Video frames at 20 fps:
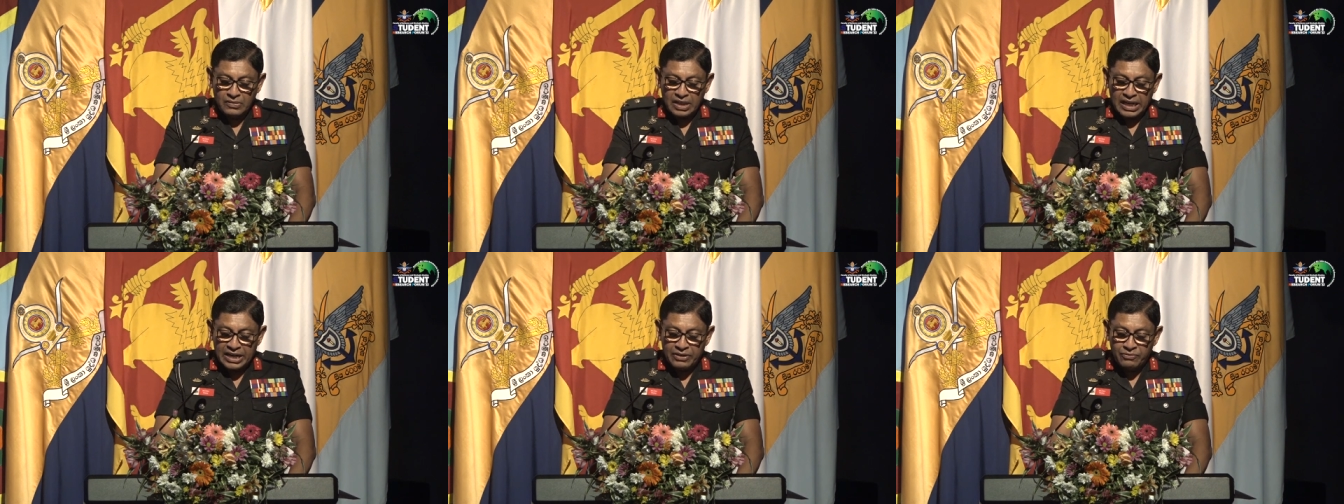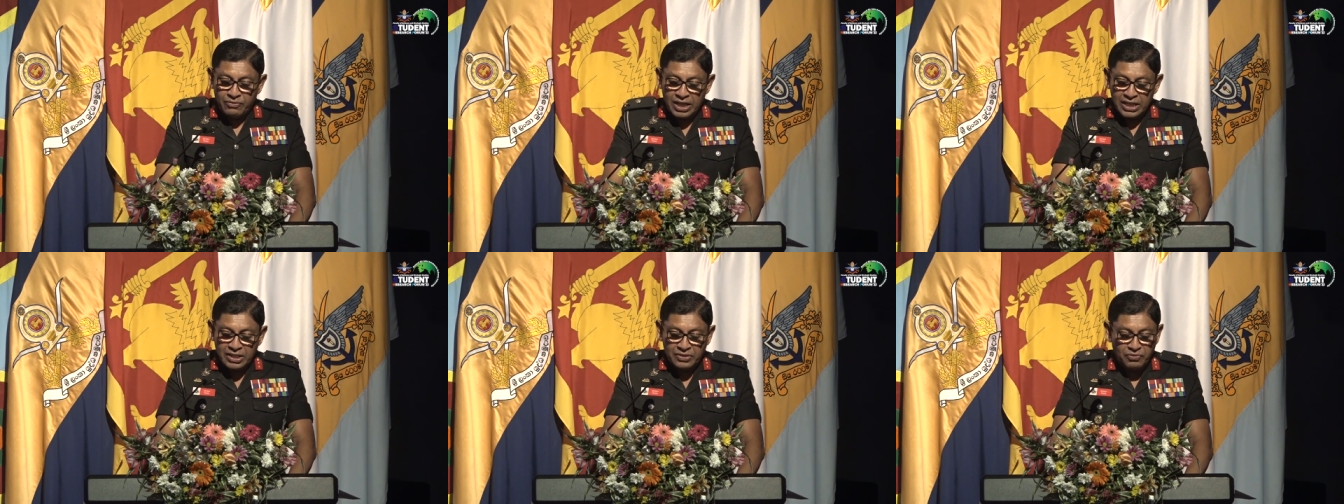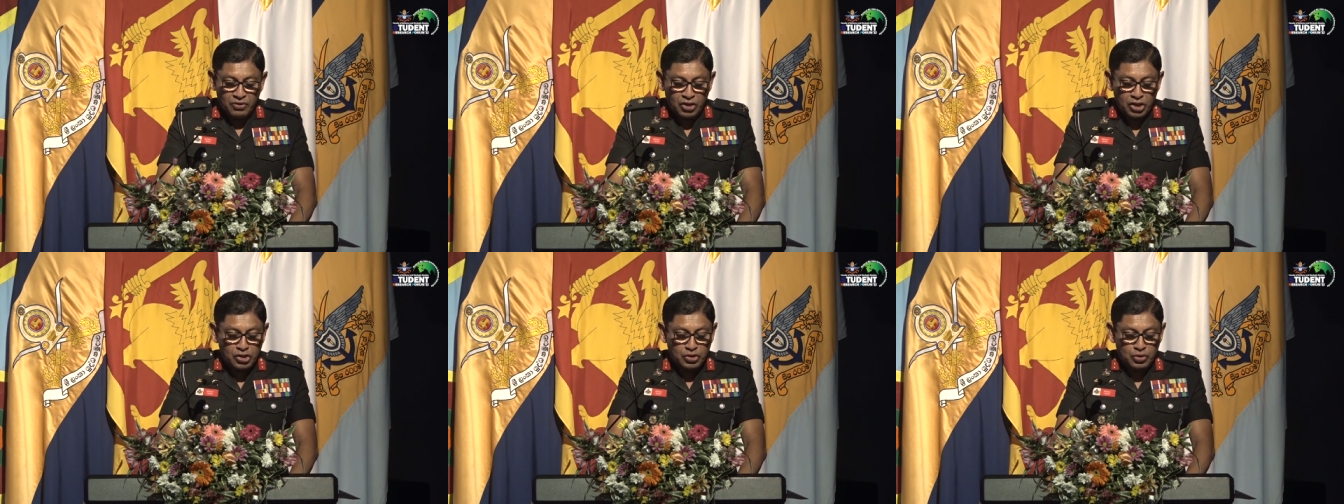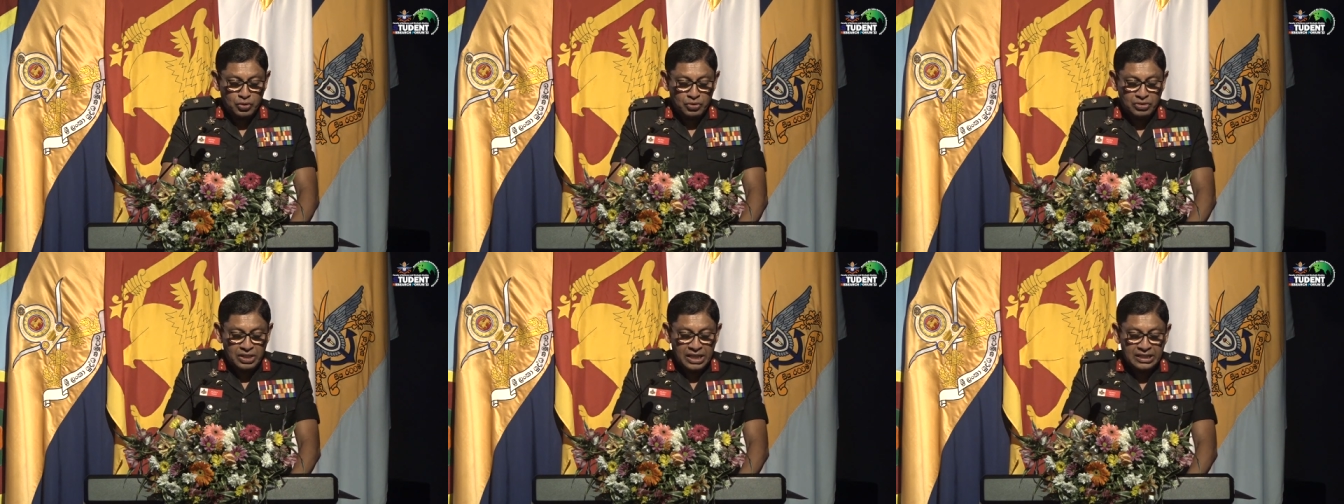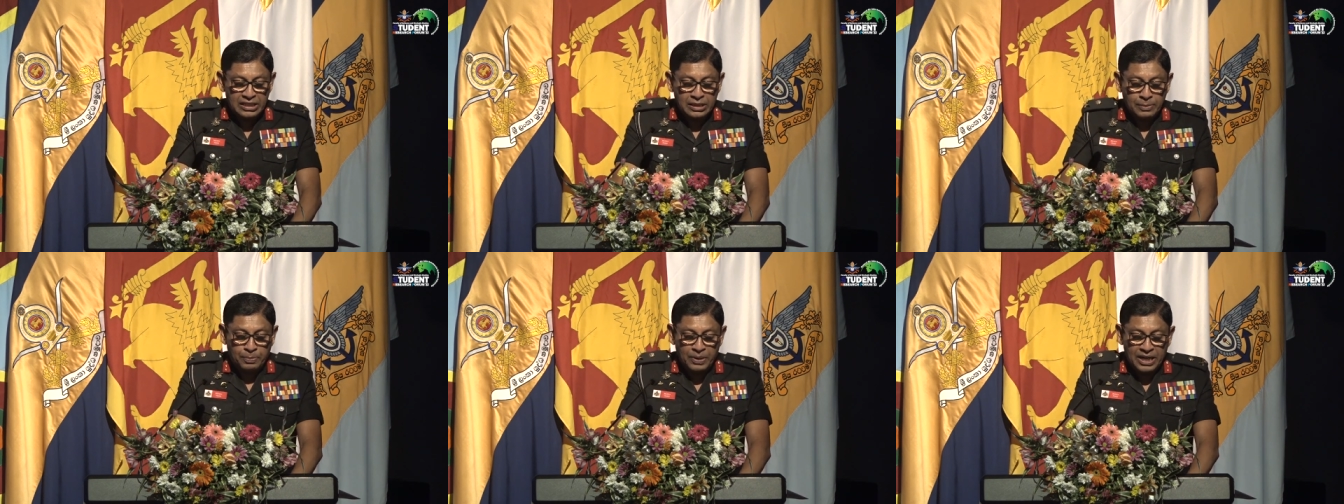Advice was to
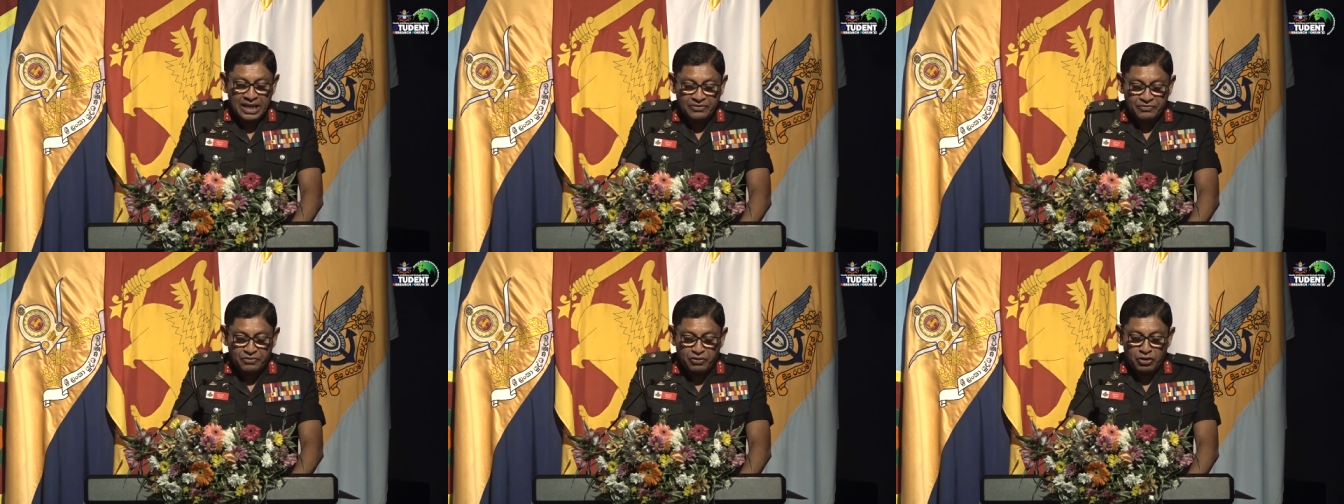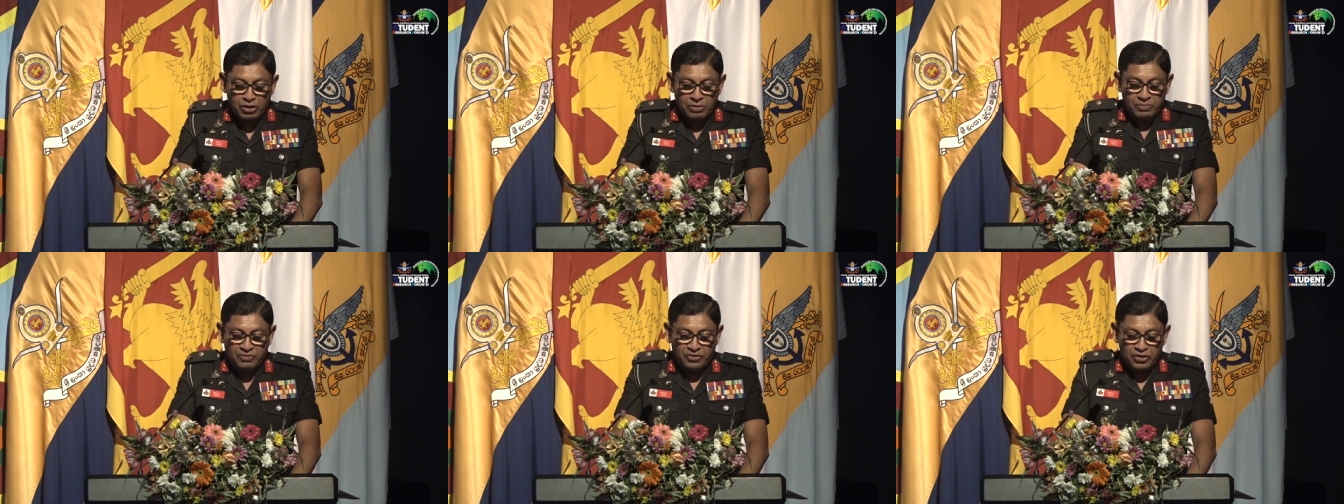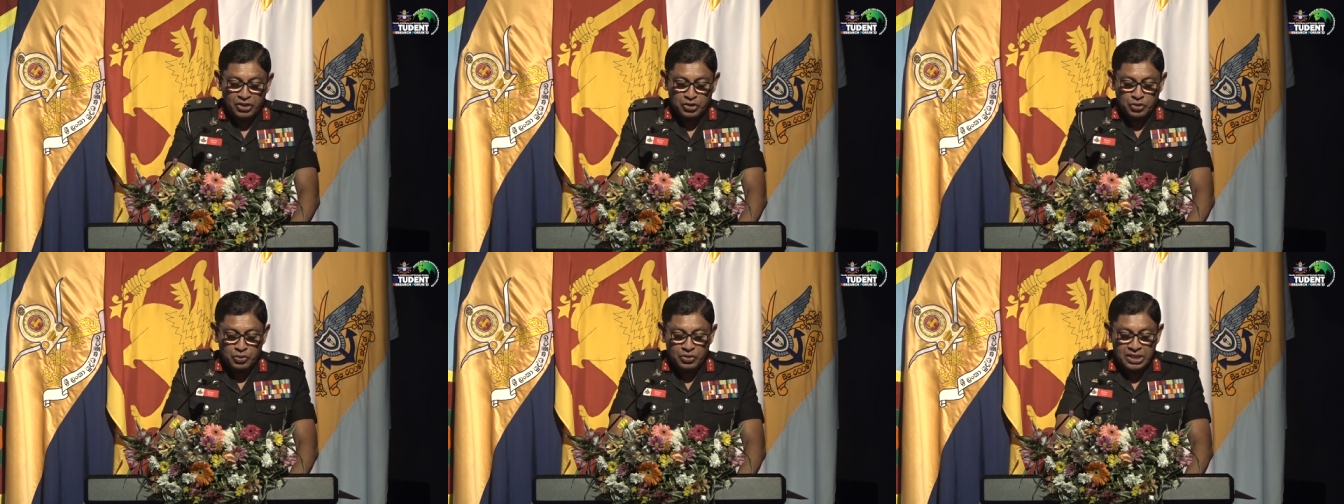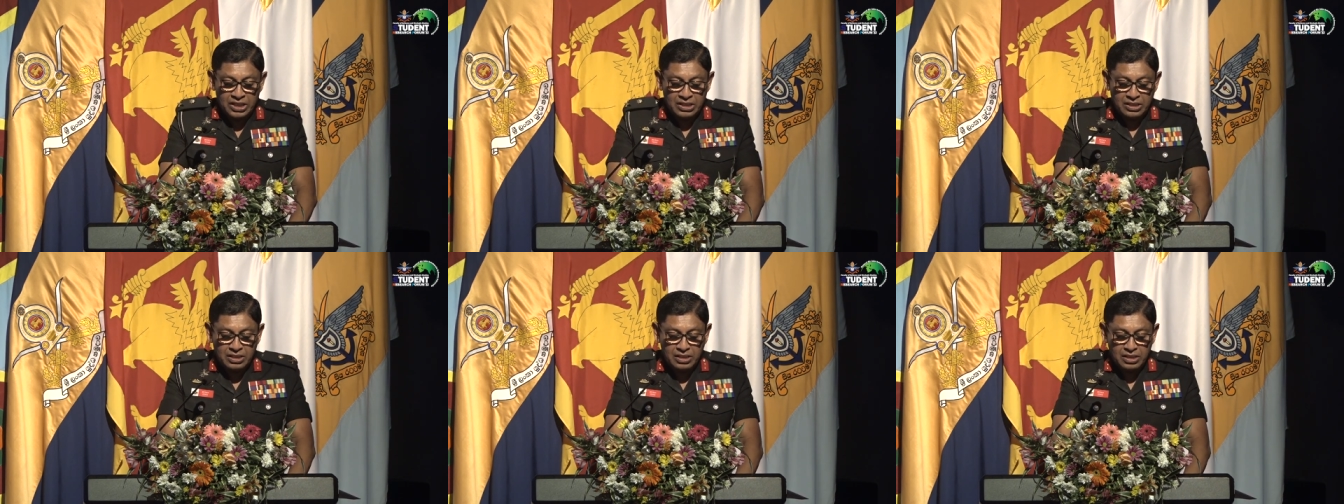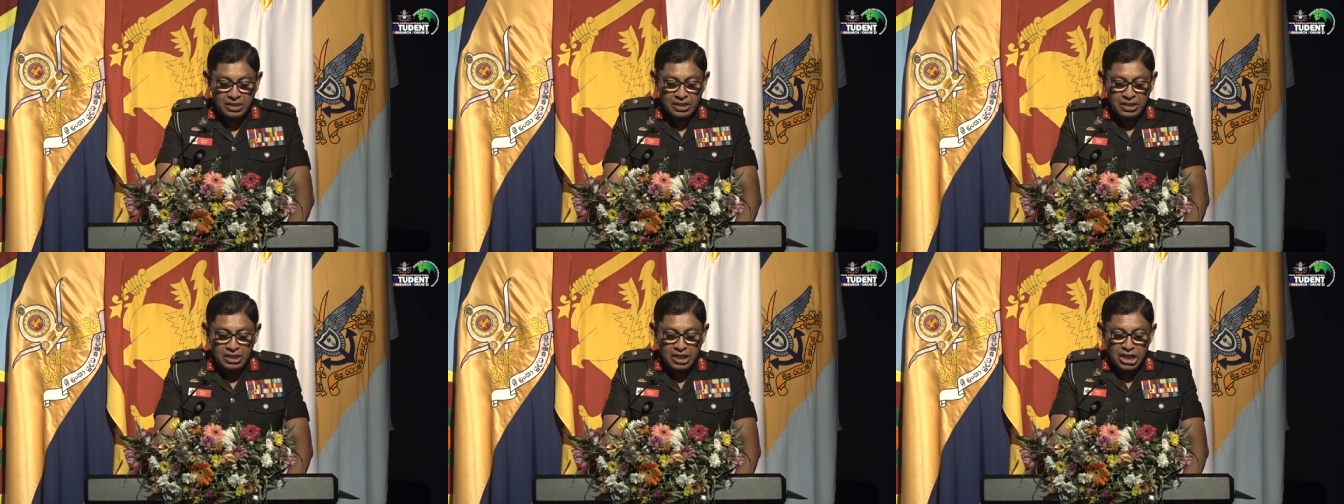set the platform for
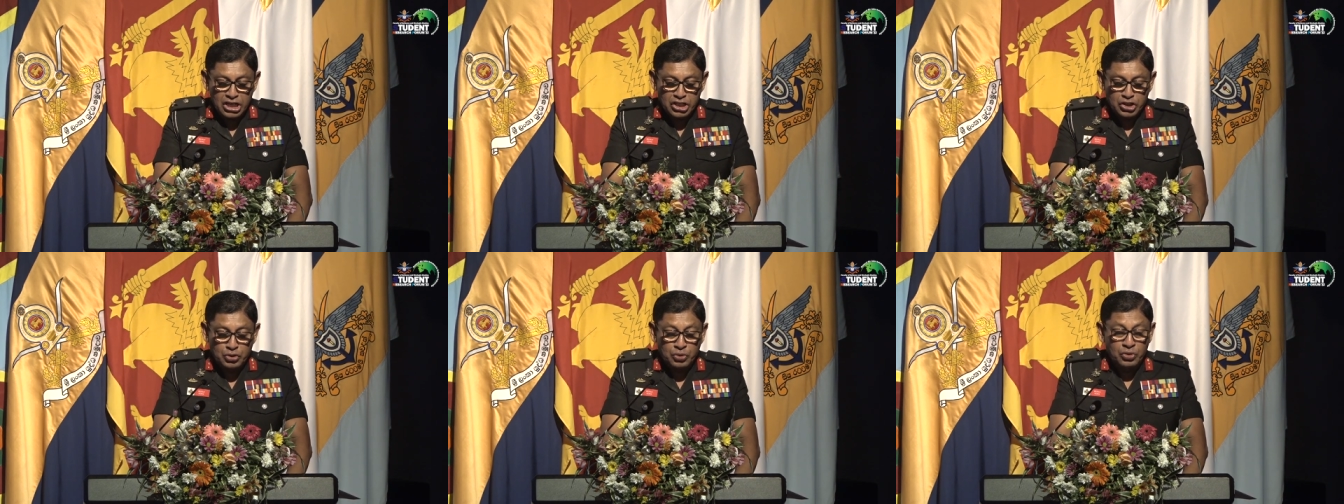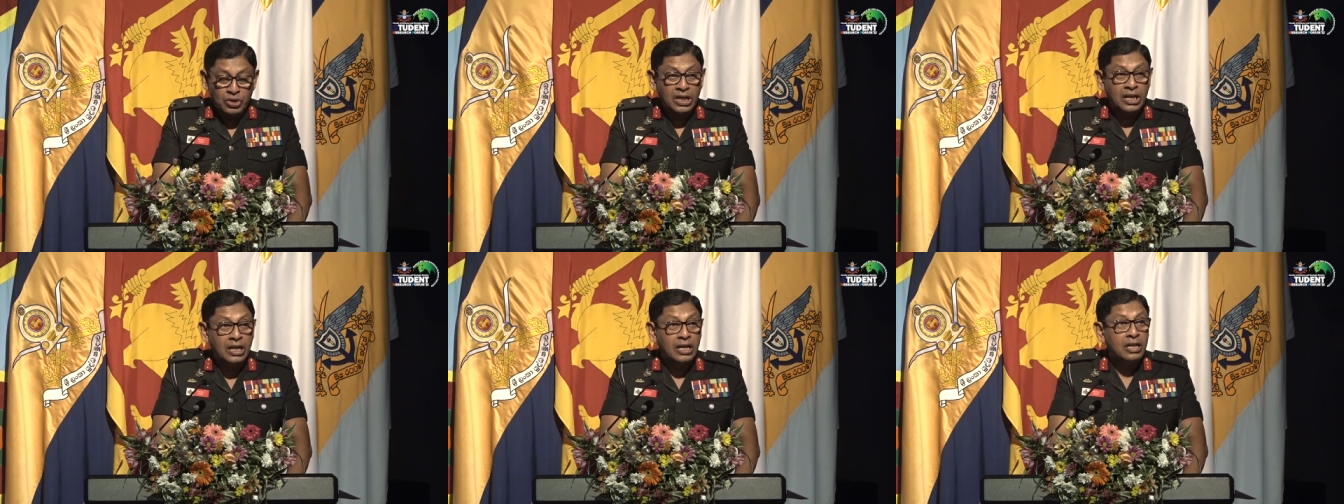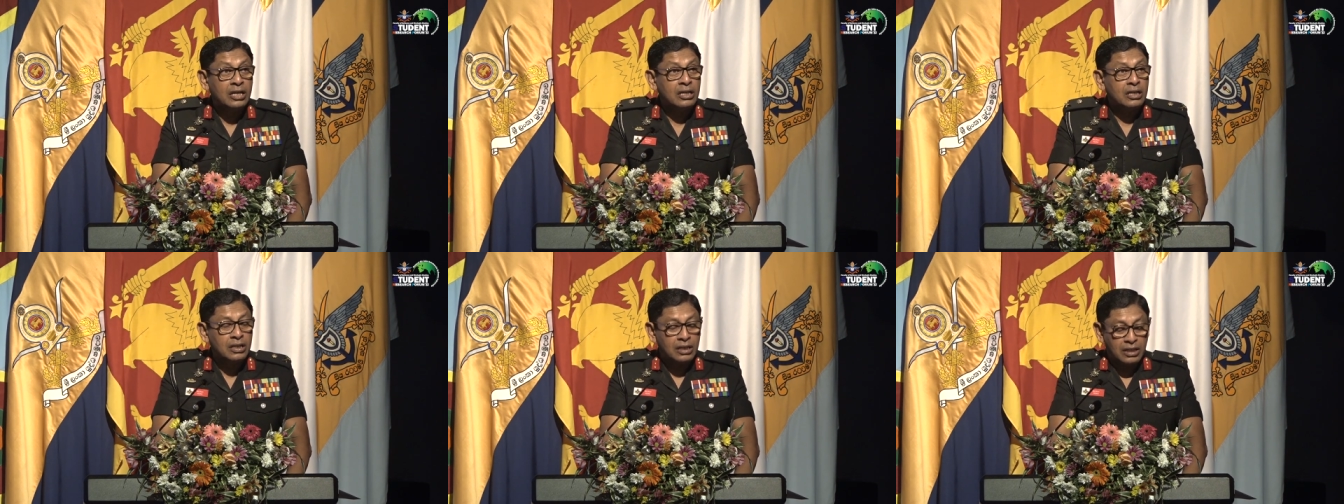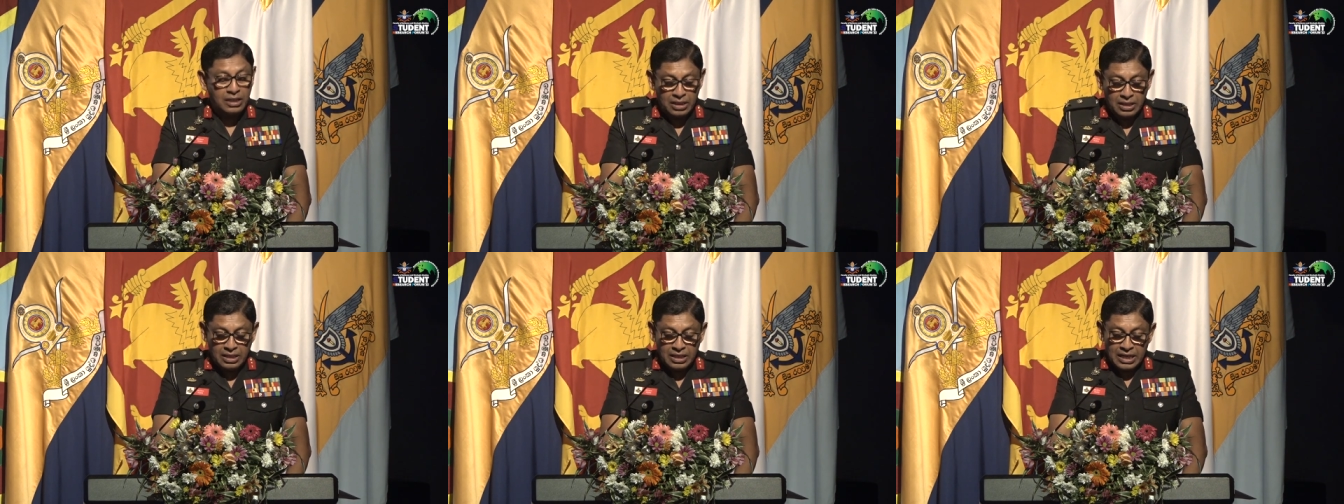students to learn